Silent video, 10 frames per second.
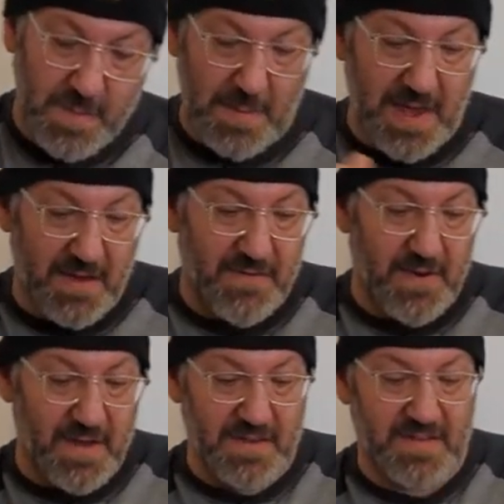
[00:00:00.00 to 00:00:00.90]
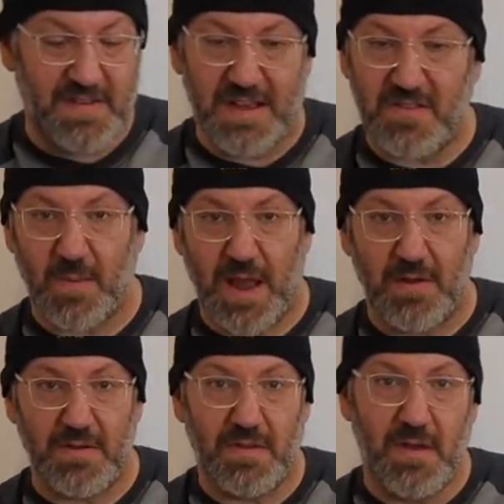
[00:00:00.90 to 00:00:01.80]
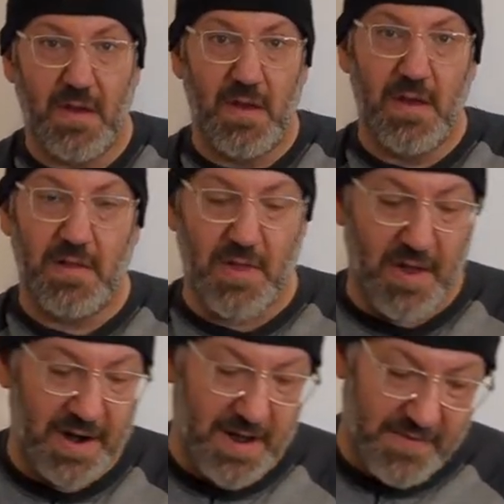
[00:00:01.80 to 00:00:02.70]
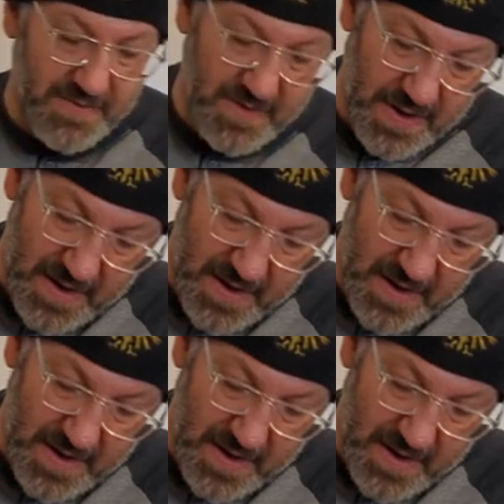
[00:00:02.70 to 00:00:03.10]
maybe if uh, this stays around long enough,